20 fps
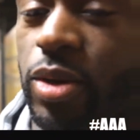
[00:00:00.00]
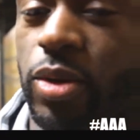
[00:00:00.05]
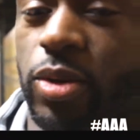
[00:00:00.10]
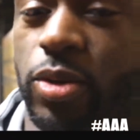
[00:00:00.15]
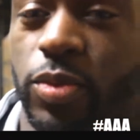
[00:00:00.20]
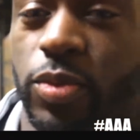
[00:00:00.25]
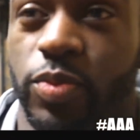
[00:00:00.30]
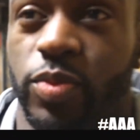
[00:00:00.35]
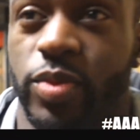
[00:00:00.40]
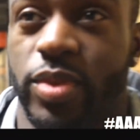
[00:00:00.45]

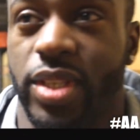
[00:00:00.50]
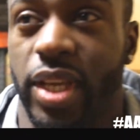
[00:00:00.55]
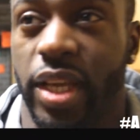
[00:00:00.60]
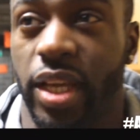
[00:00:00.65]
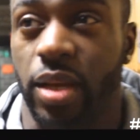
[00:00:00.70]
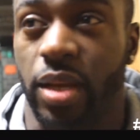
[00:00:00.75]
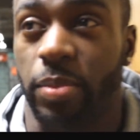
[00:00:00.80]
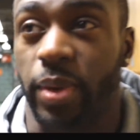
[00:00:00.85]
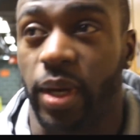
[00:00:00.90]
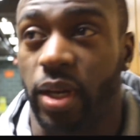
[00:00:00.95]
I'll
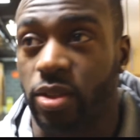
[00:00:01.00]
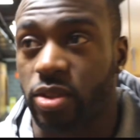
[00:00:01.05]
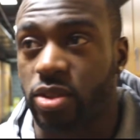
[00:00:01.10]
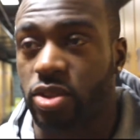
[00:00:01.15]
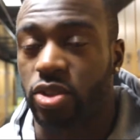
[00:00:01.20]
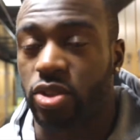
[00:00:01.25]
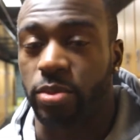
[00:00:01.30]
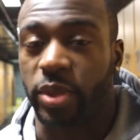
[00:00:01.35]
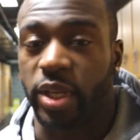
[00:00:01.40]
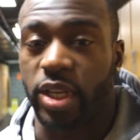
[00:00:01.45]
take about
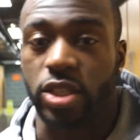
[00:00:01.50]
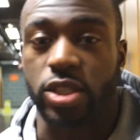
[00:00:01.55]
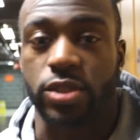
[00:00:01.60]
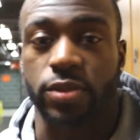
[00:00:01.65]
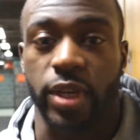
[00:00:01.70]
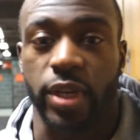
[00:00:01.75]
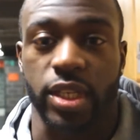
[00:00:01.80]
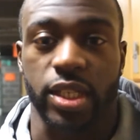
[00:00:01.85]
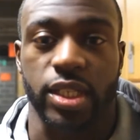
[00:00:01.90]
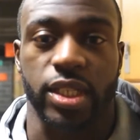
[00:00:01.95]
2 minutes
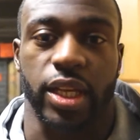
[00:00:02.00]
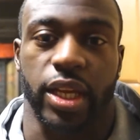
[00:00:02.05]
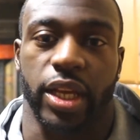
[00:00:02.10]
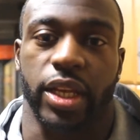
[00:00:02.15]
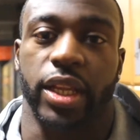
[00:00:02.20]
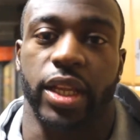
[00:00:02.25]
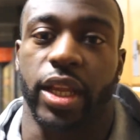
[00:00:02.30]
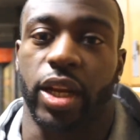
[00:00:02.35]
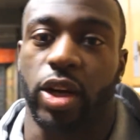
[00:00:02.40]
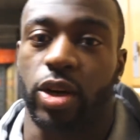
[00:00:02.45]
rest,
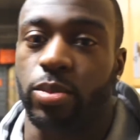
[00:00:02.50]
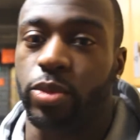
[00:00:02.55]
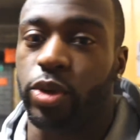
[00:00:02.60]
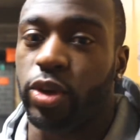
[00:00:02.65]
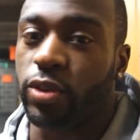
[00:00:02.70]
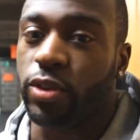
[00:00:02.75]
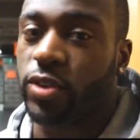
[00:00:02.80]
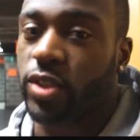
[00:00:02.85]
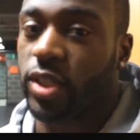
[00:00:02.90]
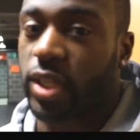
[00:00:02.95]
and then I'll
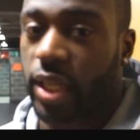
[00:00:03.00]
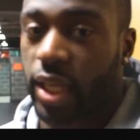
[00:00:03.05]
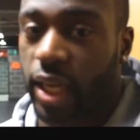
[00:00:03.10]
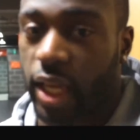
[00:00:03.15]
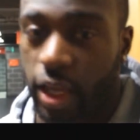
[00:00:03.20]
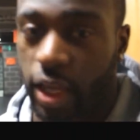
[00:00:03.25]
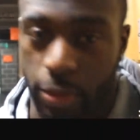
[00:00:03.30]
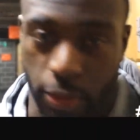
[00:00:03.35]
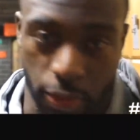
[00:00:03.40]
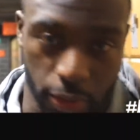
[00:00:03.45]
move to the
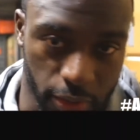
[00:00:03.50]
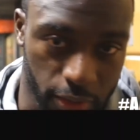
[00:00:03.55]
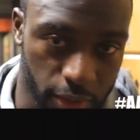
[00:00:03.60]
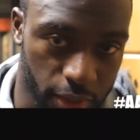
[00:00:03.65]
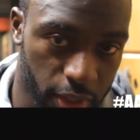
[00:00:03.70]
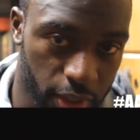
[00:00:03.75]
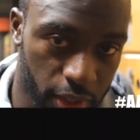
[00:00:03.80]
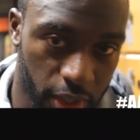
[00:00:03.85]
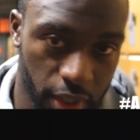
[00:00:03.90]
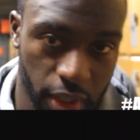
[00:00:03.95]
cables.
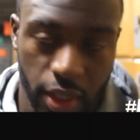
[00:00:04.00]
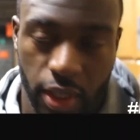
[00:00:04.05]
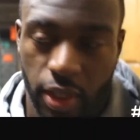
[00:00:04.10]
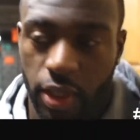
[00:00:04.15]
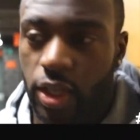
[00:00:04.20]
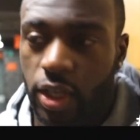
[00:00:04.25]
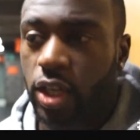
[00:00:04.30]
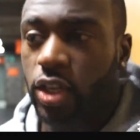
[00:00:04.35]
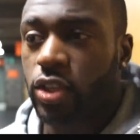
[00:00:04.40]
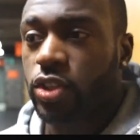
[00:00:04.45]

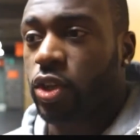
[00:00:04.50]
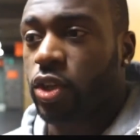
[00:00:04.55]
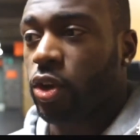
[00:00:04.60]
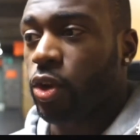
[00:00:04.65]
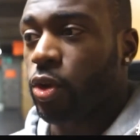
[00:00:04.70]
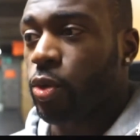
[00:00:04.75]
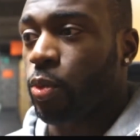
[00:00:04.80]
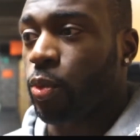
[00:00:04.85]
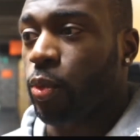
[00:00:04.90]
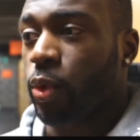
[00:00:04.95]

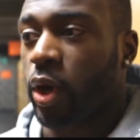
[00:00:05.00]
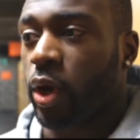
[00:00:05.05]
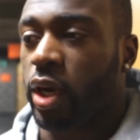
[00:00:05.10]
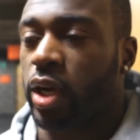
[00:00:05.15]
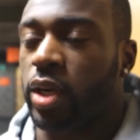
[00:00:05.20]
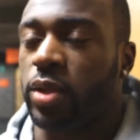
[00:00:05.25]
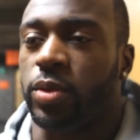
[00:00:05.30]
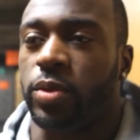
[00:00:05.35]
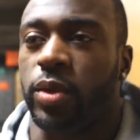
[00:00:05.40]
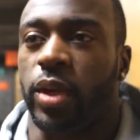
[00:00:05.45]
So what
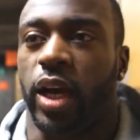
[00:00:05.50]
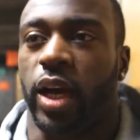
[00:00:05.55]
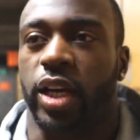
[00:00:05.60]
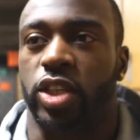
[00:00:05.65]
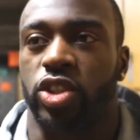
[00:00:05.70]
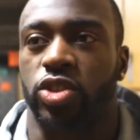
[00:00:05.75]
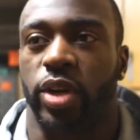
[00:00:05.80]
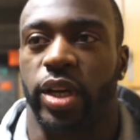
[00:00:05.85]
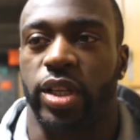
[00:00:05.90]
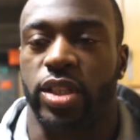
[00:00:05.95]
I
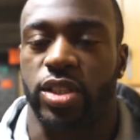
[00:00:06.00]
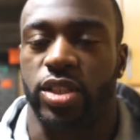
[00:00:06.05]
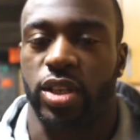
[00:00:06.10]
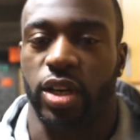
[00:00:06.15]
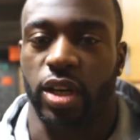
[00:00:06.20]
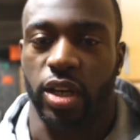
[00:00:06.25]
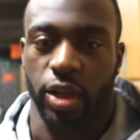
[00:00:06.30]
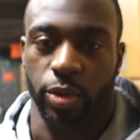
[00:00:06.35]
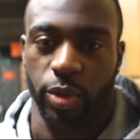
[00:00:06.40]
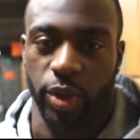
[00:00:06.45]
try to
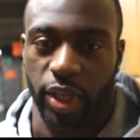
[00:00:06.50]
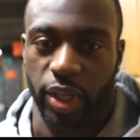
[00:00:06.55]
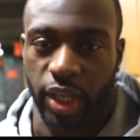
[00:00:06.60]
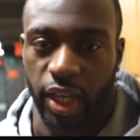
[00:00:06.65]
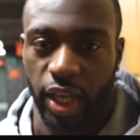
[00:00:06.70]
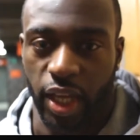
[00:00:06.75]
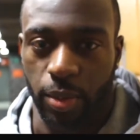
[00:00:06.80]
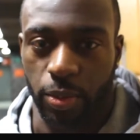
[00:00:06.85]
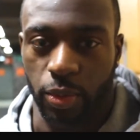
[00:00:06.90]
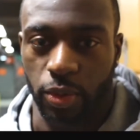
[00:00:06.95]
target with the
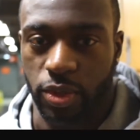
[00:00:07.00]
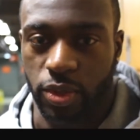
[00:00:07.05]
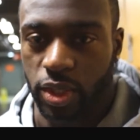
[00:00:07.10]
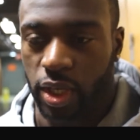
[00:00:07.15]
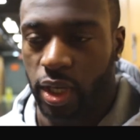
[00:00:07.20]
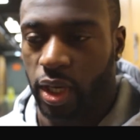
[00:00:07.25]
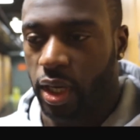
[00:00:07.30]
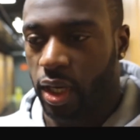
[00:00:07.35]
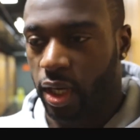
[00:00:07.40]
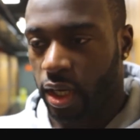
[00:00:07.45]
cables
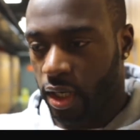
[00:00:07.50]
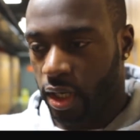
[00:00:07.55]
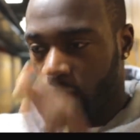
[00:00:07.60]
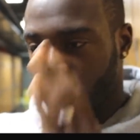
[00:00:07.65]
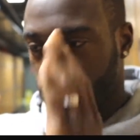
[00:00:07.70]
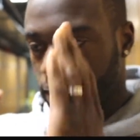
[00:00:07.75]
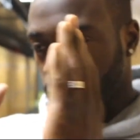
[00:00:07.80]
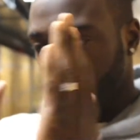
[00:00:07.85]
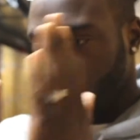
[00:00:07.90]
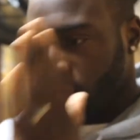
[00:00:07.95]
are
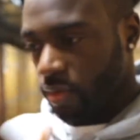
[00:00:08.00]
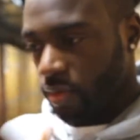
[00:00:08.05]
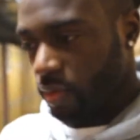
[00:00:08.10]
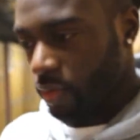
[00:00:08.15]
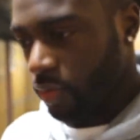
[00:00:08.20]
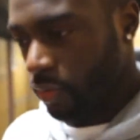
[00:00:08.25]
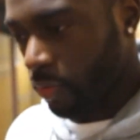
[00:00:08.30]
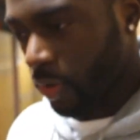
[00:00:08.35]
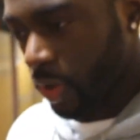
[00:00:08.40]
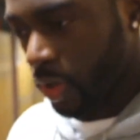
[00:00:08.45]

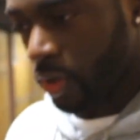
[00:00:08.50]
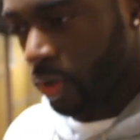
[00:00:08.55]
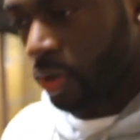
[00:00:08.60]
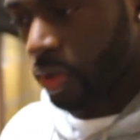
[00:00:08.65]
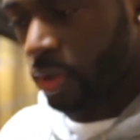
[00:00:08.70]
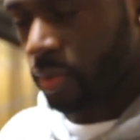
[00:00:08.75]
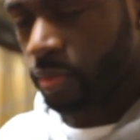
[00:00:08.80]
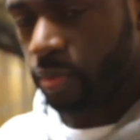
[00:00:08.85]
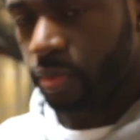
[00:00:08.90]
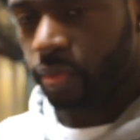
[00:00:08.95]
front
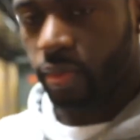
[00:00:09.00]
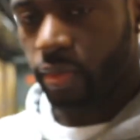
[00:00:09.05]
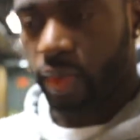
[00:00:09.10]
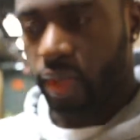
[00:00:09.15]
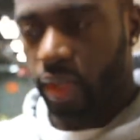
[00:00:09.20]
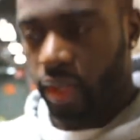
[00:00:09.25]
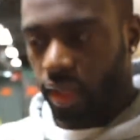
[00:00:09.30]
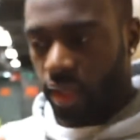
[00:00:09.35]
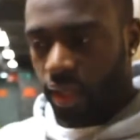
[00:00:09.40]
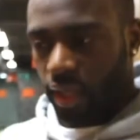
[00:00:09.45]
on,
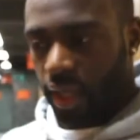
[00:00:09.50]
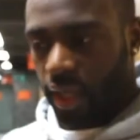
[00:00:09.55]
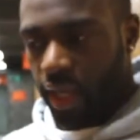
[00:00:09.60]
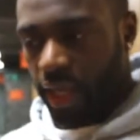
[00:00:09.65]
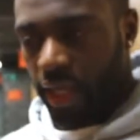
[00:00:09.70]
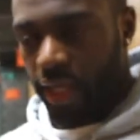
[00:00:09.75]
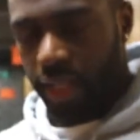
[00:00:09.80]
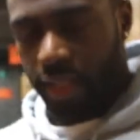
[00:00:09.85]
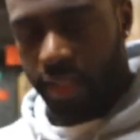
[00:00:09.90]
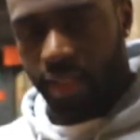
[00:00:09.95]

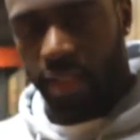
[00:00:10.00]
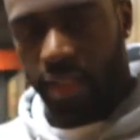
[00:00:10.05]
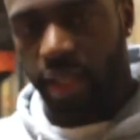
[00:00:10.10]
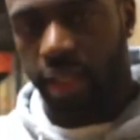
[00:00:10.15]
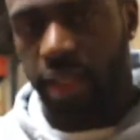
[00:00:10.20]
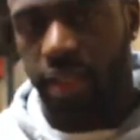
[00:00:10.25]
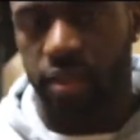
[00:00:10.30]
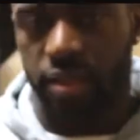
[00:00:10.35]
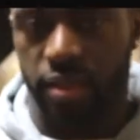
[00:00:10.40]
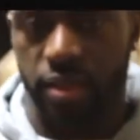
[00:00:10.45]
and then
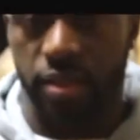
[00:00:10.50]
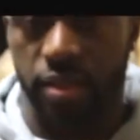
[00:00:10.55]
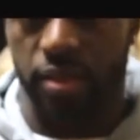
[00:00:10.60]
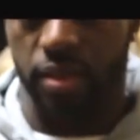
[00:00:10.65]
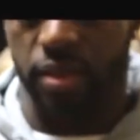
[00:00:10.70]
sides.